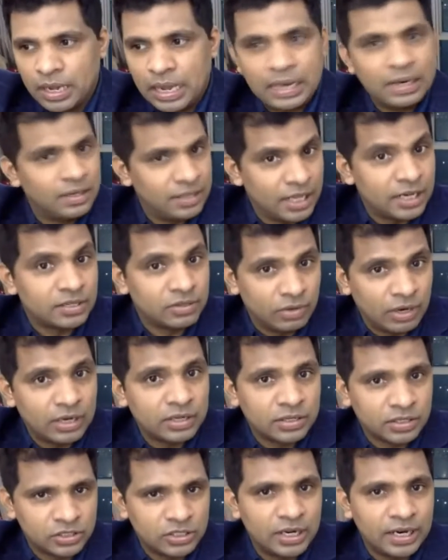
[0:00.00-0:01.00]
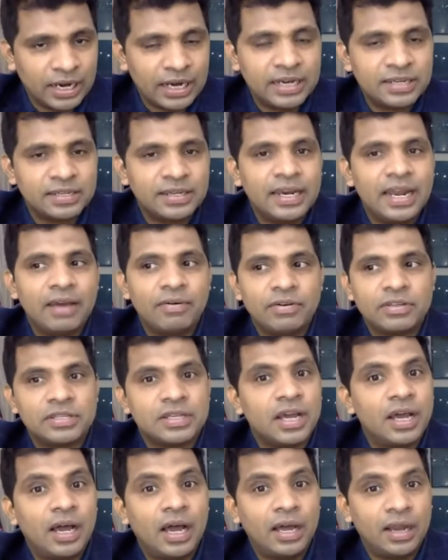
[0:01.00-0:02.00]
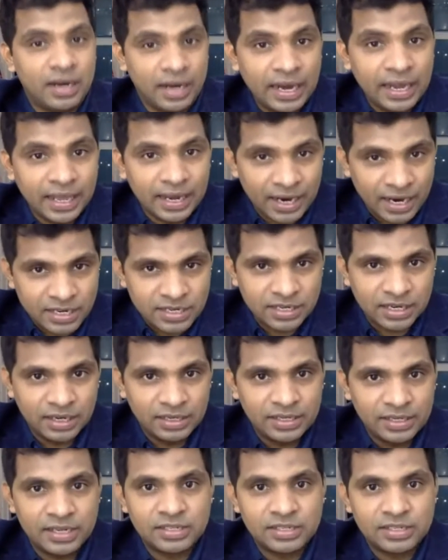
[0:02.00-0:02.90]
And there is one. So recently, I was reading an article.